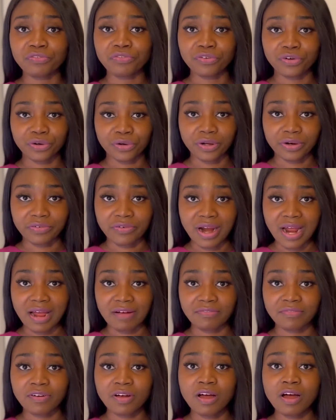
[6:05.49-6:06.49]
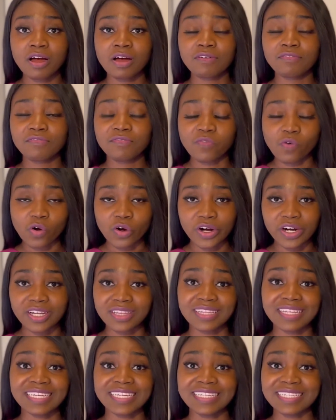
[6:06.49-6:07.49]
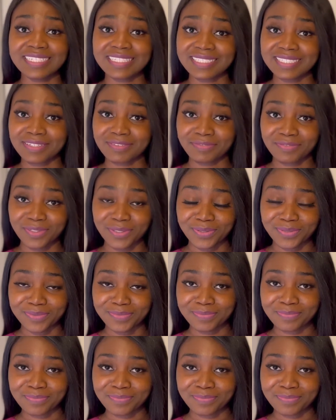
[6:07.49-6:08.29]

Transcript: photograph for the interview.